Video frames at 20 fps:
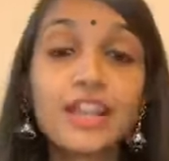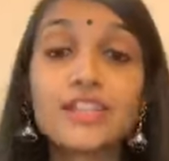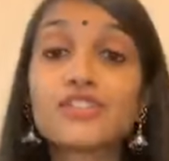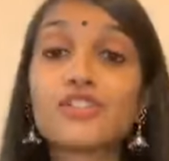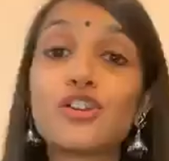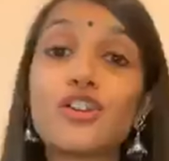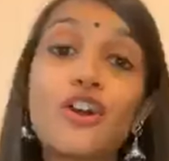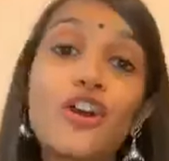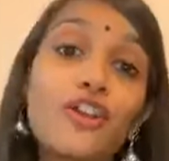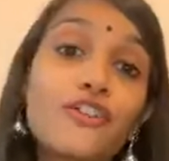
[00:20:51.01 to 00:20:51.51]

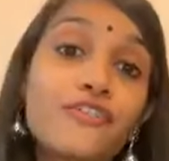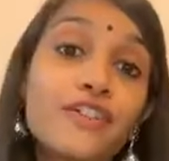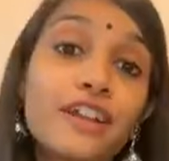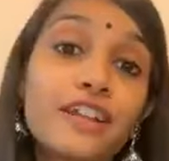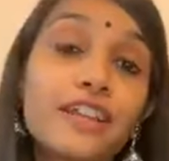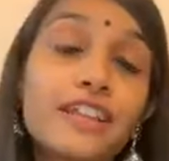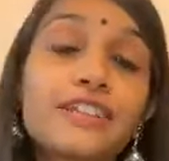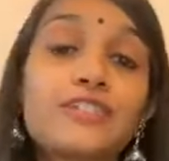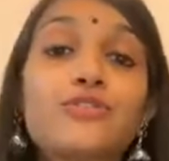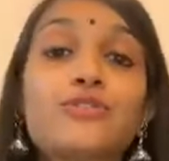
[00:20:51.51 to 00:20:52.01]
So a lot of
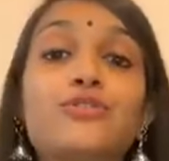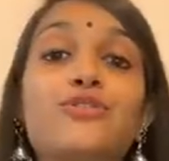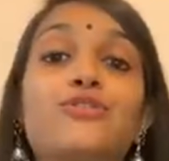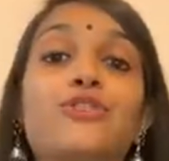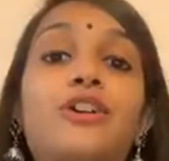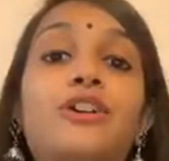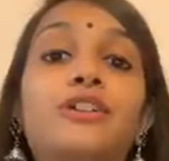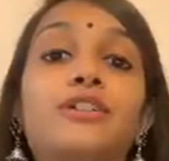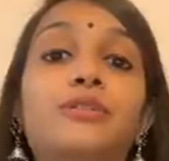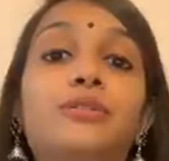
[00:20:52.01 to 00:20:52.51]
our kids who
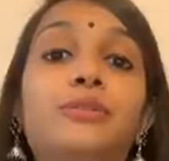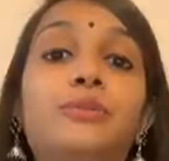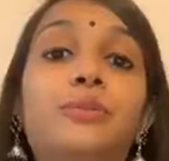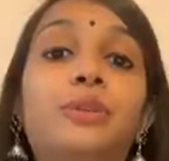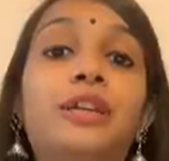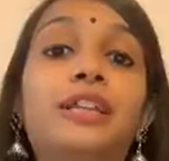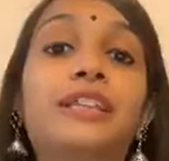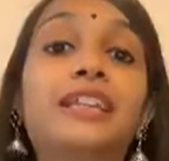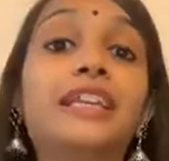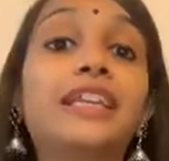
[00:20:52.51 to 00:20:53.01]
struggle
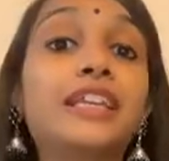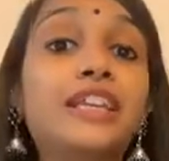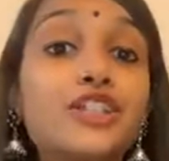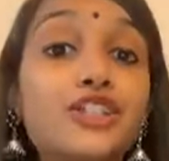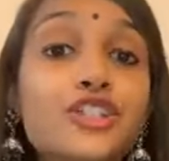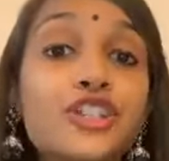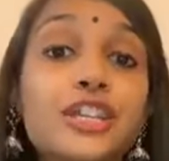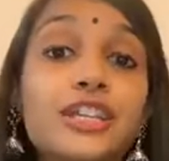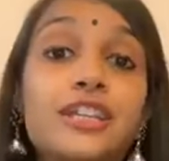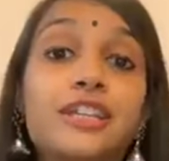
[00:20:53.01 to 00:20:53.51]
with
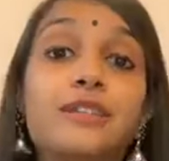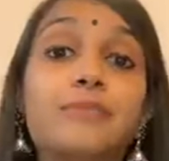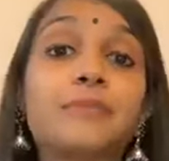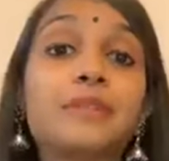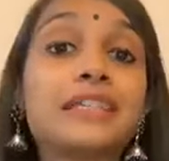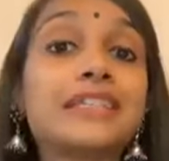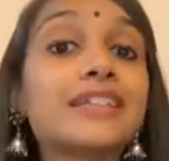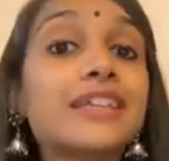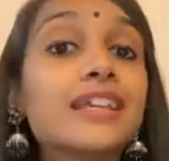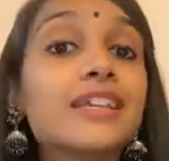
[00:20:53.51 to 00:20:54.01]
initiating and
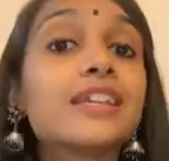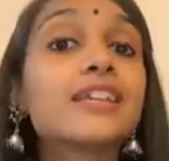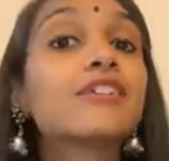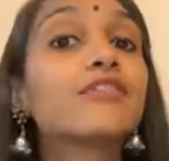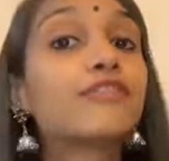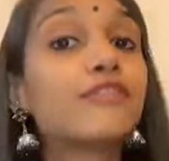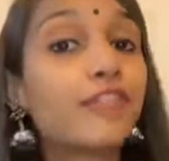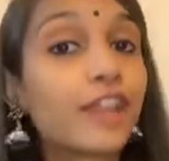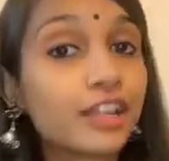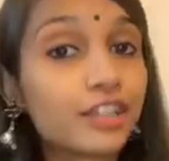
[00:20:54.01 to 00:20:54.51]
maintaining
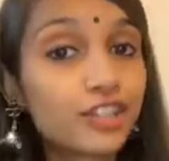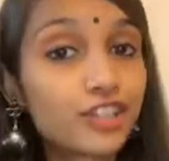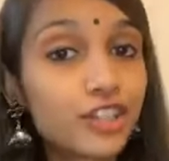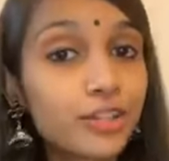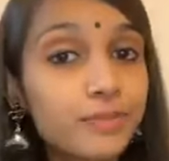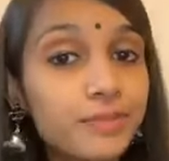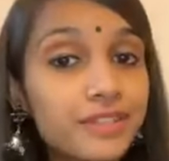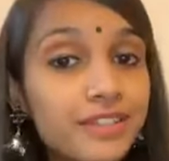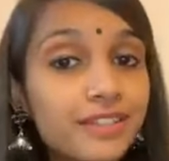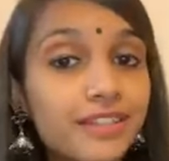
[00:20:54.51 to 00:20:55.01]

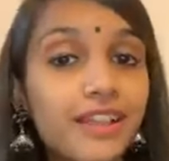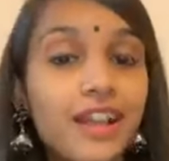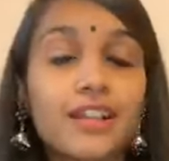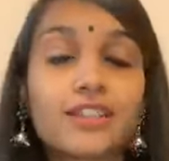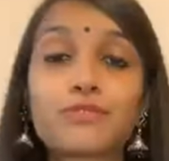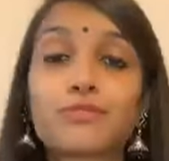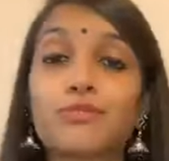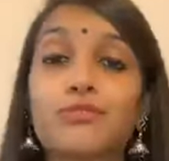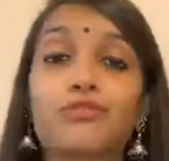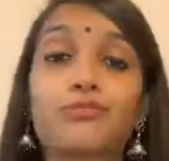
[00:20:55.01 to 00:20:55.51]
friendships,
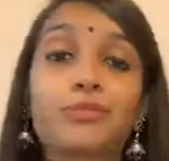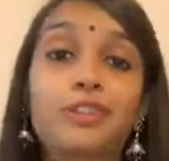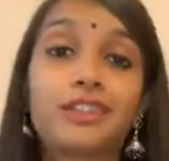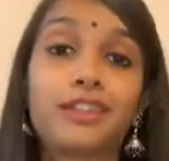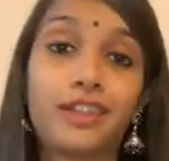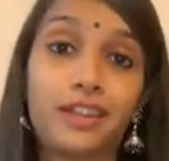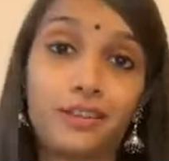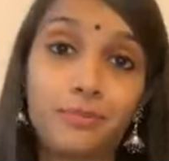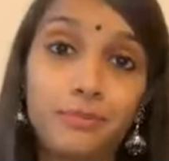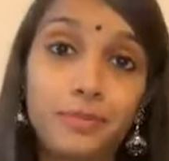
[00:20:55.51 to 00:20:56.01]
dance
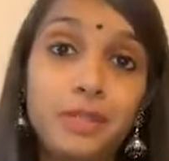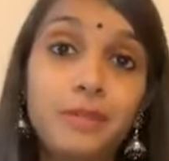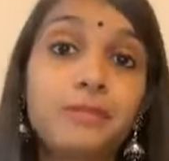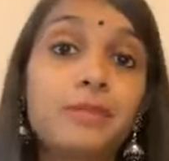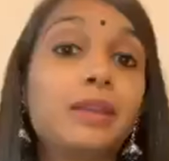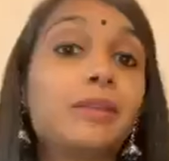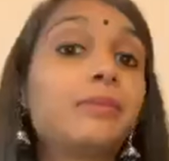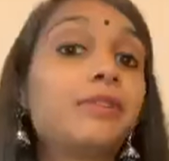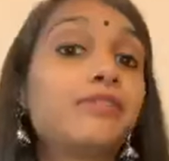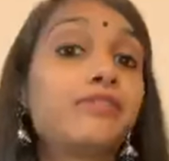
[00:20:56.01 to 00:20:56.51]
movement therapy
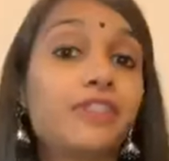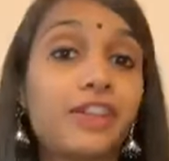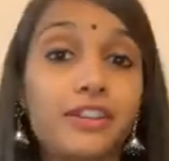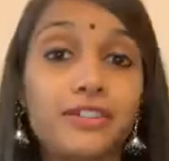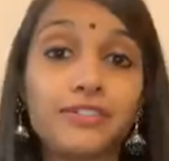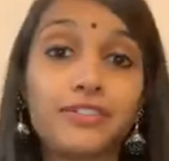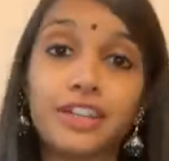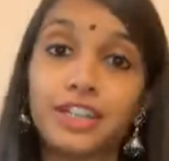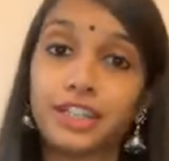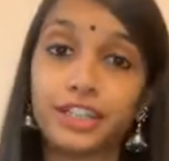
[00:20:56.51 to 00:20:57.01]
may be
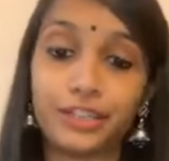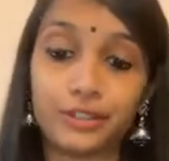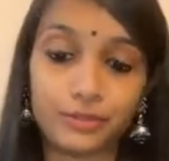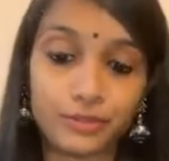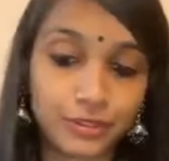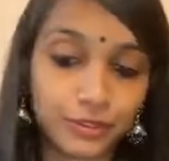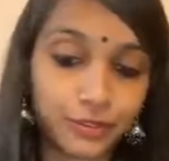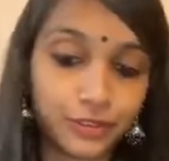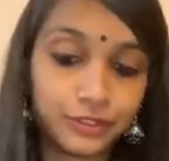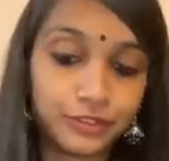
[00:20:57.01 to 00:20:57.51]
very, very
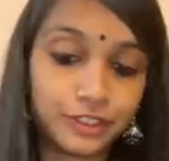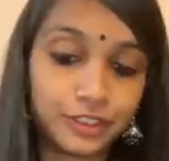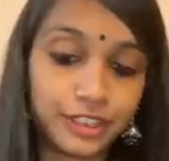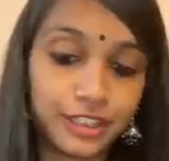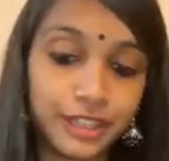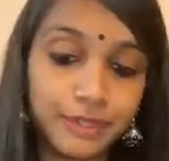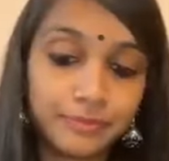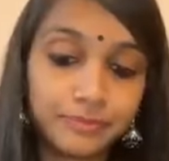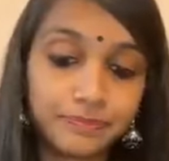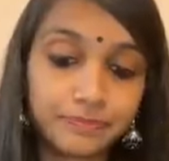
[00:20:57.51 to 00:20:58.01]
useful
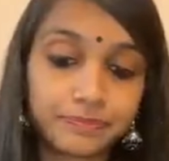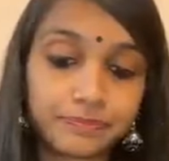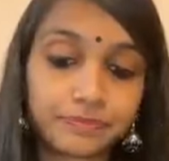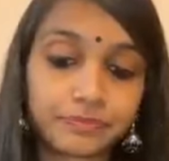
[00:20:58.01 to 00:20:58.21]
for them.